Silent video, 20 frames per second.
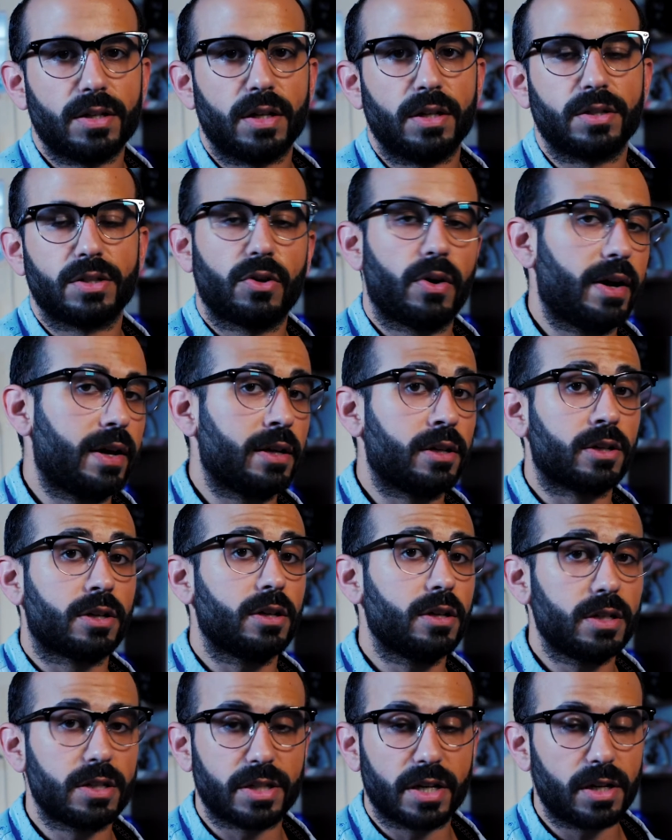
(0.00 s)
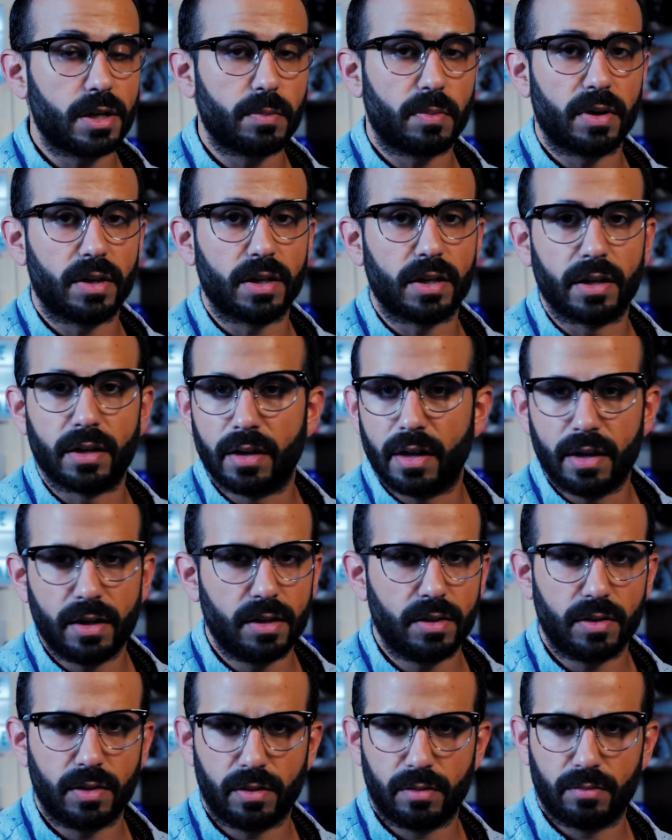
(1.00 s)
And so I encourage anybody in
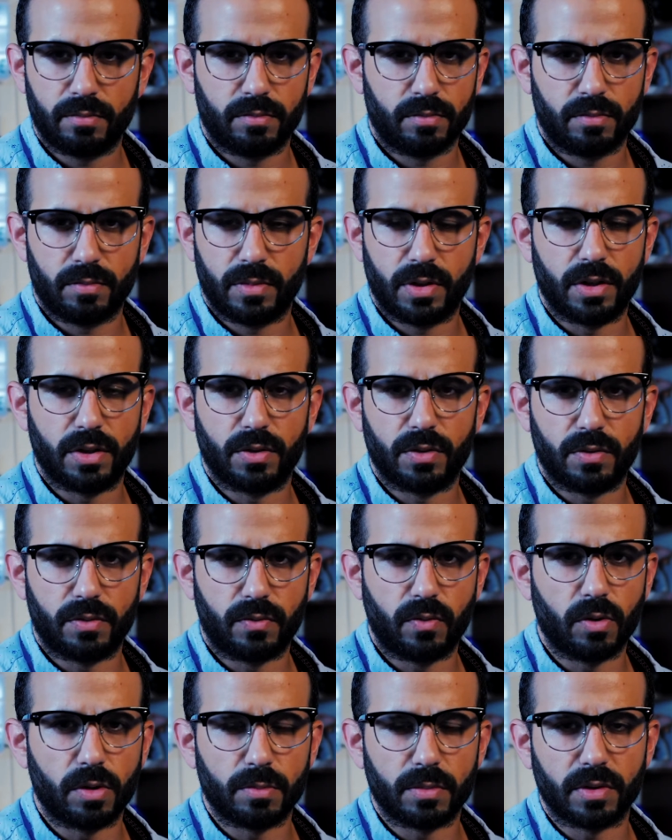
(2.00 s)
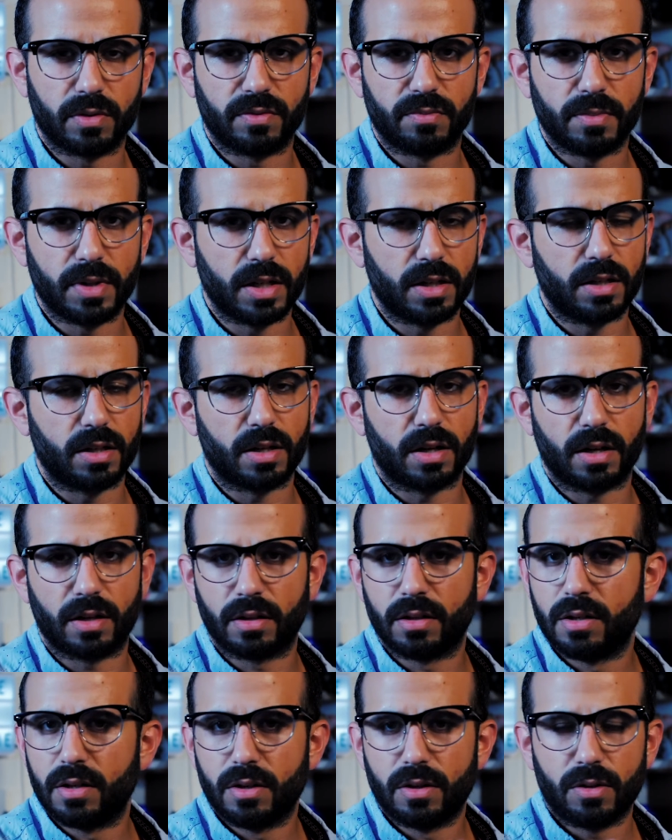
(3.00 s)
any, you know, form of
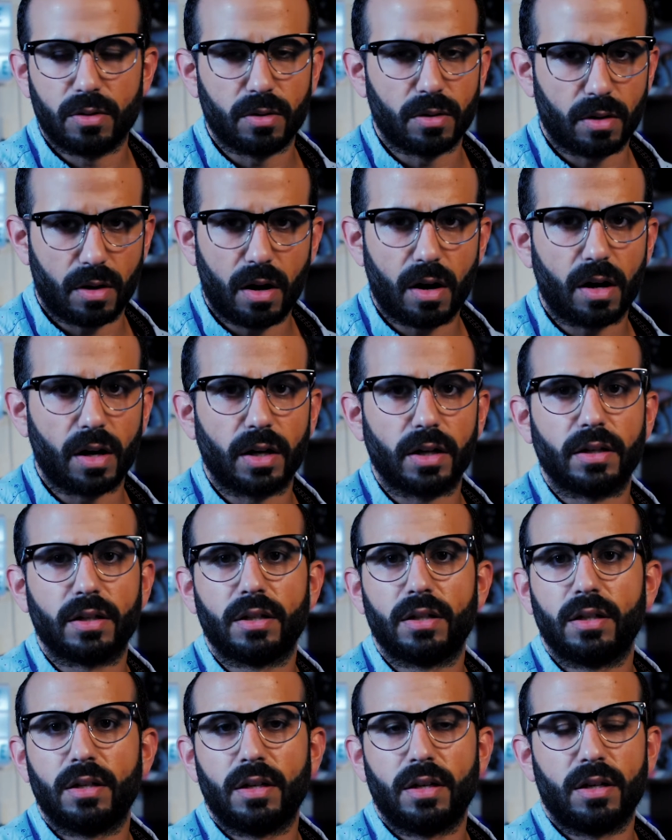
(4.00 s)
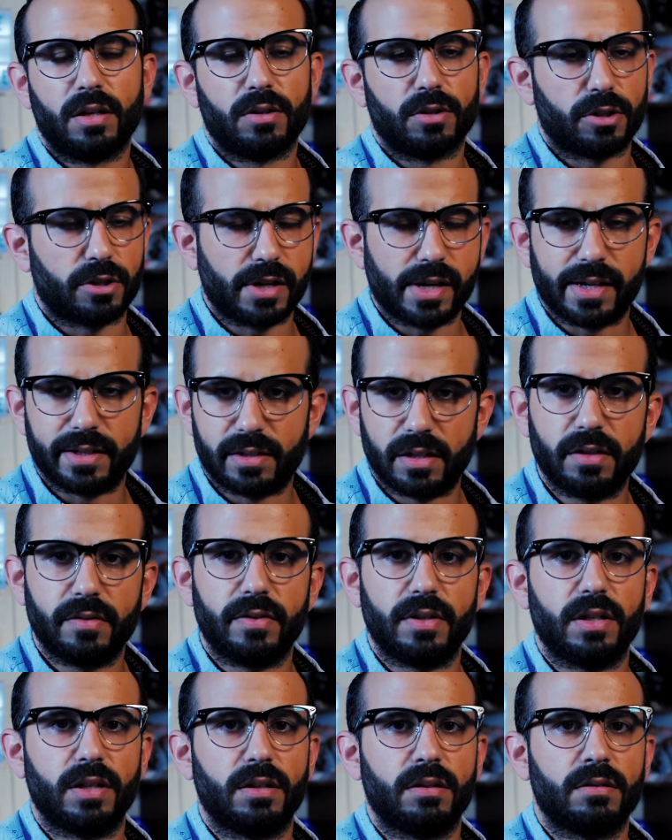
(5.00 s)
media or art,
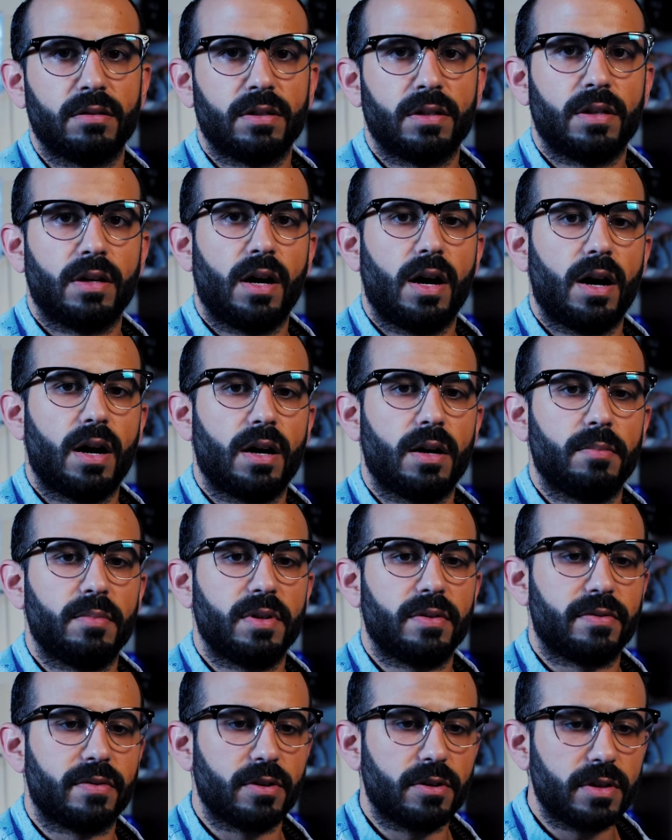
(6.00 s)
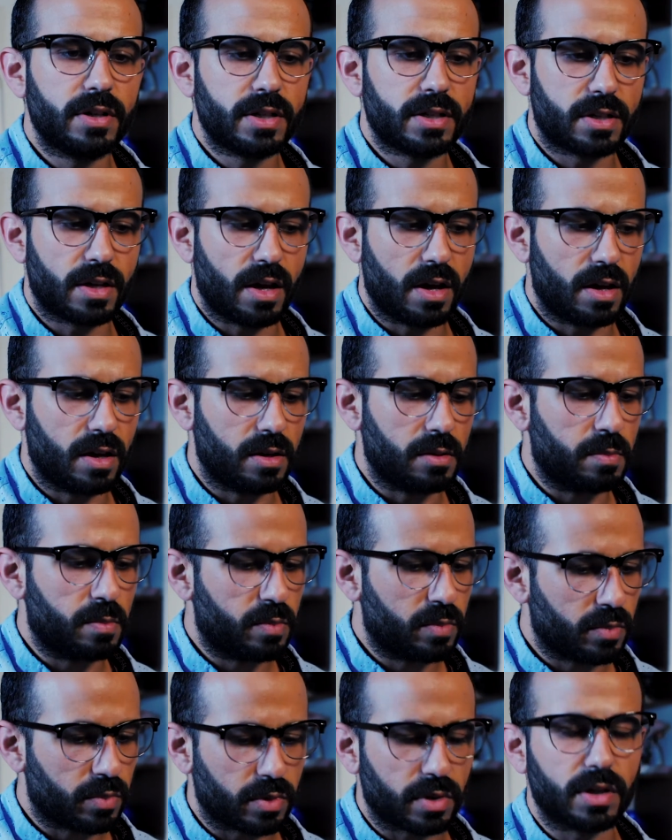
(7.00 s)
creativity, if there is a
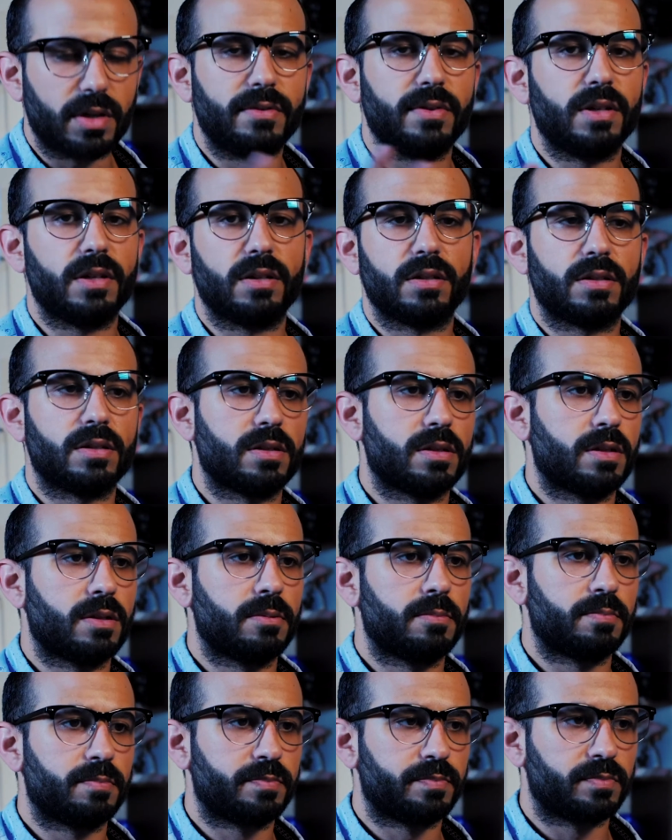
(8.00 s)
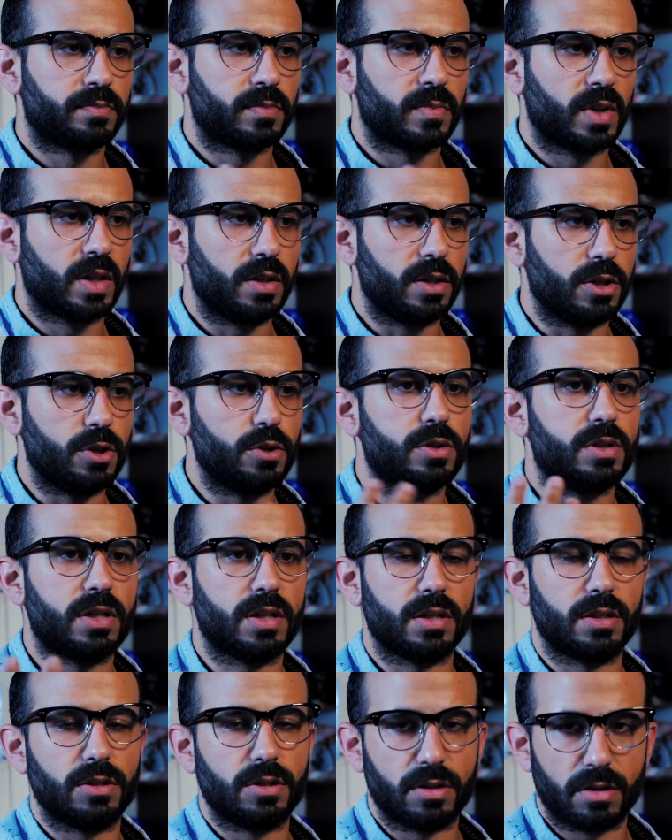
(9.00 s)
previous
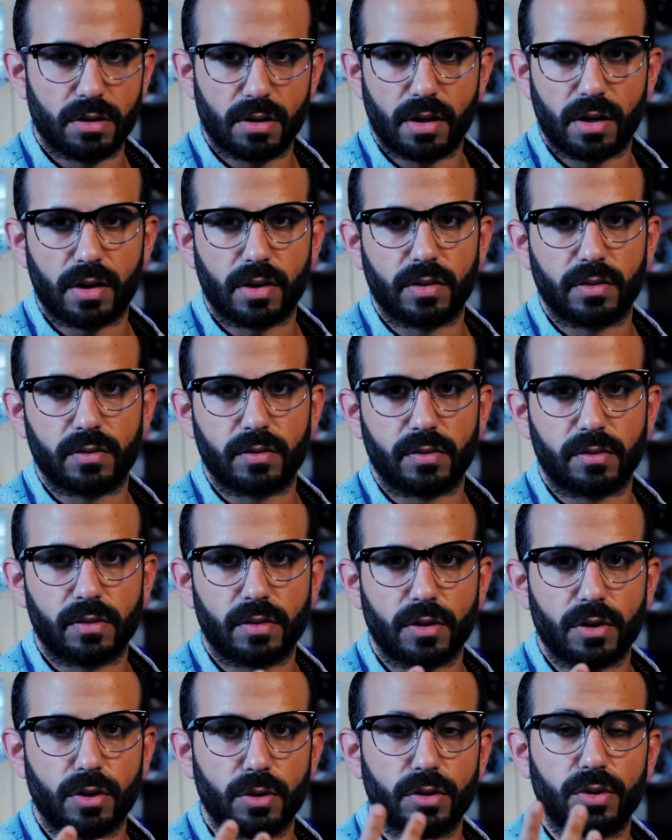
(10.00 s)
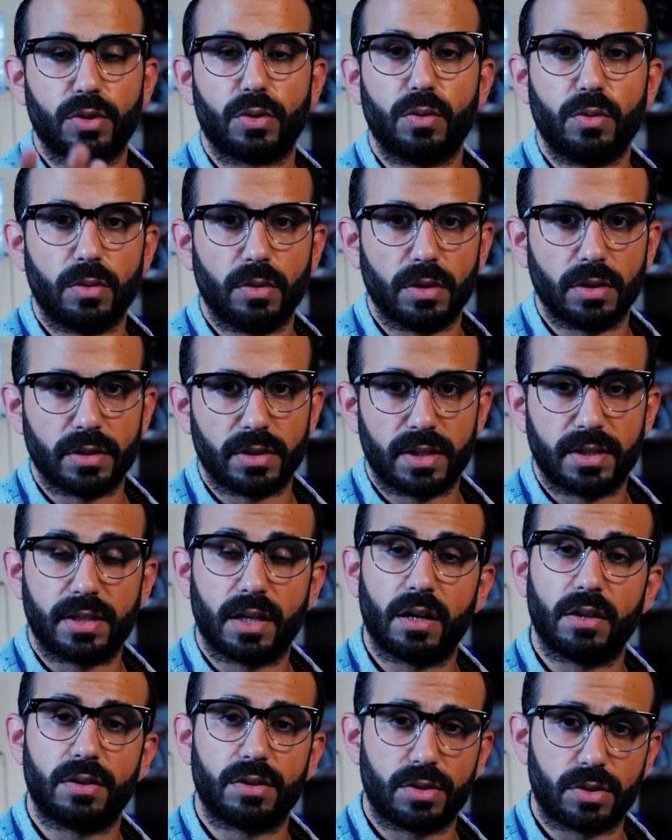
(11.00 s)
usage of your tool to
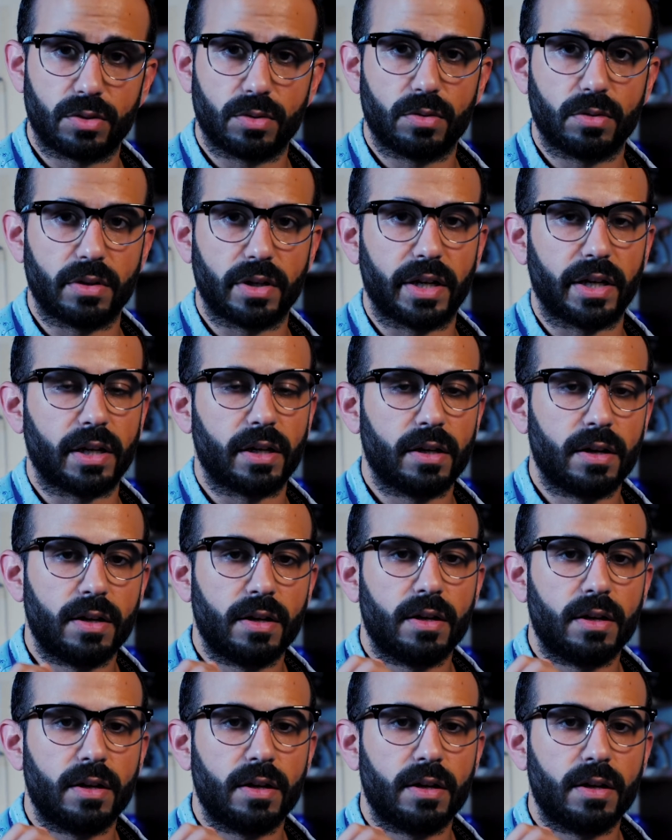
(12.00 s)
tell the story,